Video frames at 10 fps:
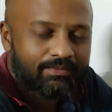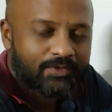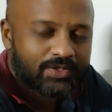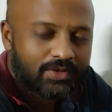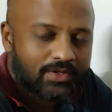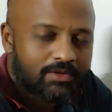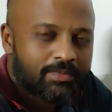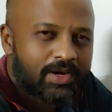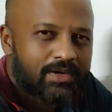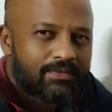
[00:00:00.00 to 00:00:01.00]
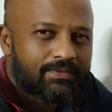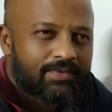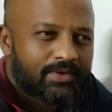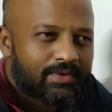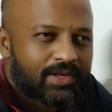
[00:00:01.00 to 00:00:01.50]
which is also part of,
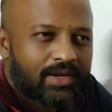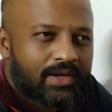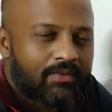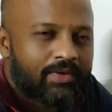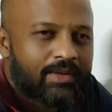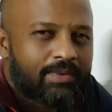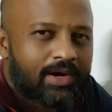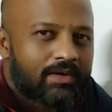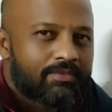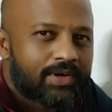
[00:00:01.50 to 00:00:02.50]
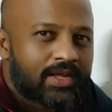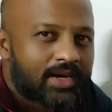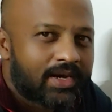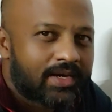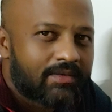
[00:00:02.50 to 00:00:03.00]
in a way, part of your
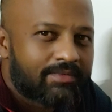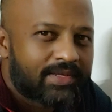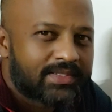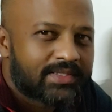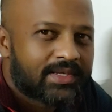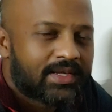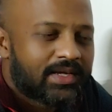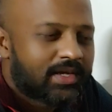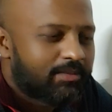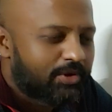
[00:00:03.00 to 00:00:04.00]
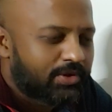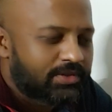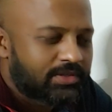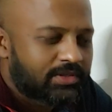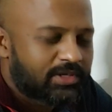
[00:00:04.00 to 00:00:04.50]
innate defense,
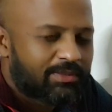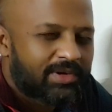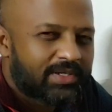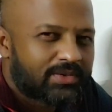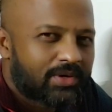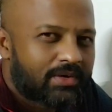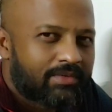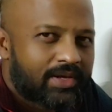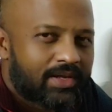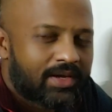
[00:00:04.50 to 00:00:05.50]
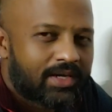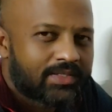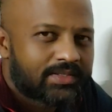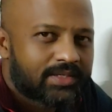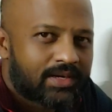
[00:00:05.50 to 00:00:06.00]
because your stomach has got a very
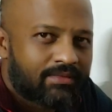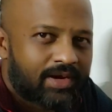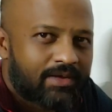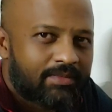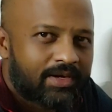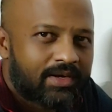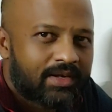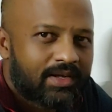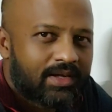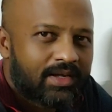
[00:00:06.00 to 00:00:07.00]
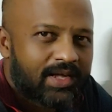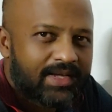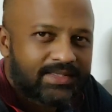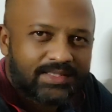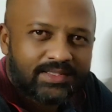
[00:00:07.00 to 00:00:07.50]
harsh environment,
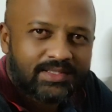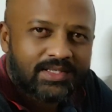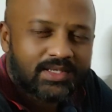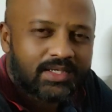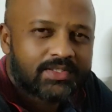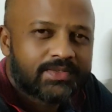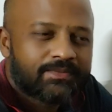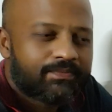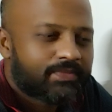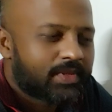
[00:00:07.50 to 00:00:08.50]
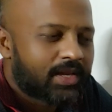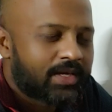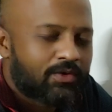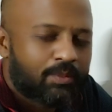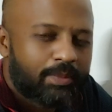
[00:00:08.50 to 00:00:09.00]
acids and such, and
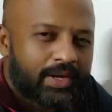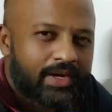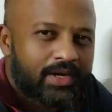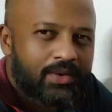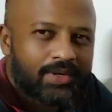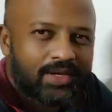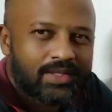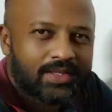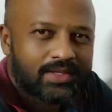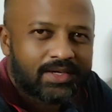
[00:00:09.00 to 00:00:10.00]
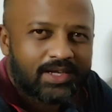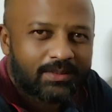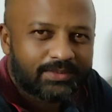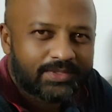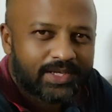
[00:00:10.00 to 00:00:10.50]
it will break down anything that
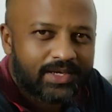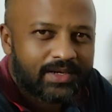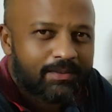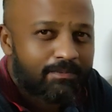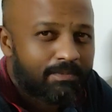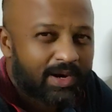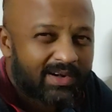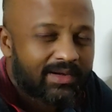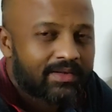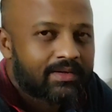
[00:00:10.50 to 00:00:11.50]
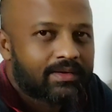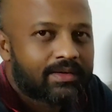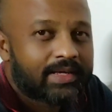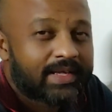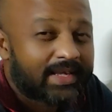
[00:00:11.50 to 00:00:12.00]
comes there. But
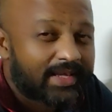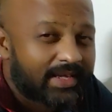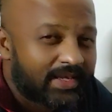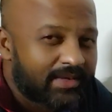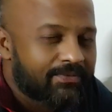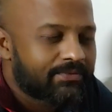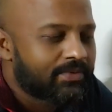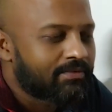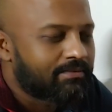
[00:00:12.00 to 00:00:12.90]
if